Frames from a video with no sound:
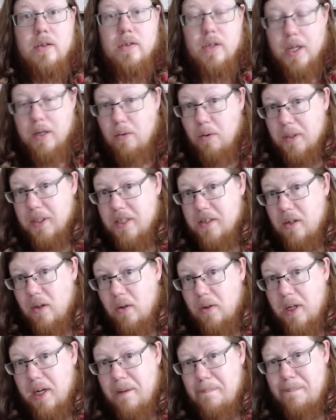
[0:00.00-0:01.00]
Hey everyone, this is
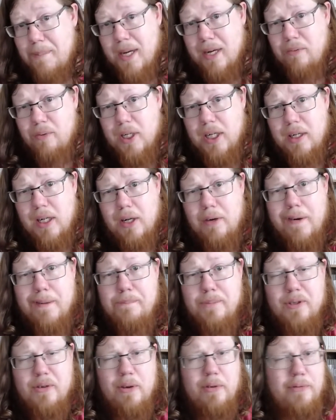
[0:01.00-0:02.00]
Lonnie, back with another
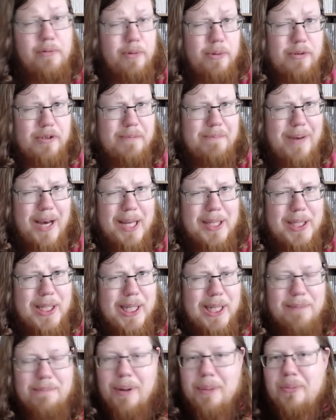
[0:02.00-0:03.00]
episode of Fruits
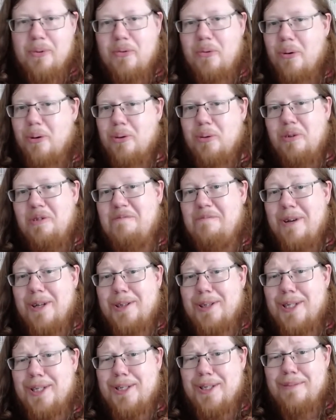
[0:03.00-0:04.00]
Basket, but before I talk about
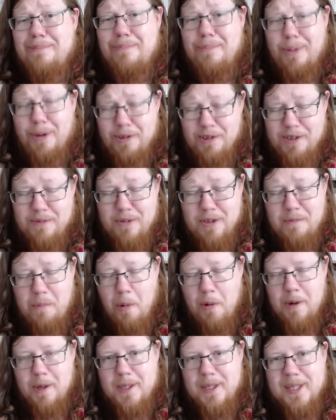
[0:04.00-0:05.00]
this and possible
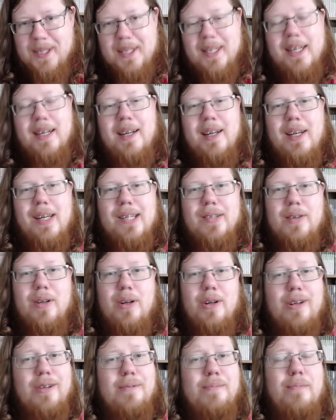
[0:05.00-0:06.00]
spoilers, here's
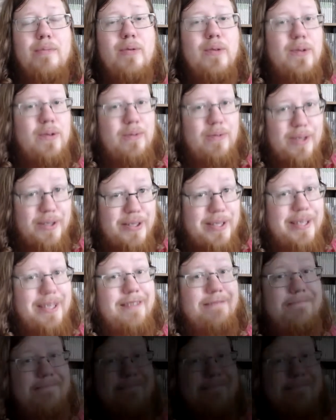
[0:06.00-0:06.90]
another promotion right here.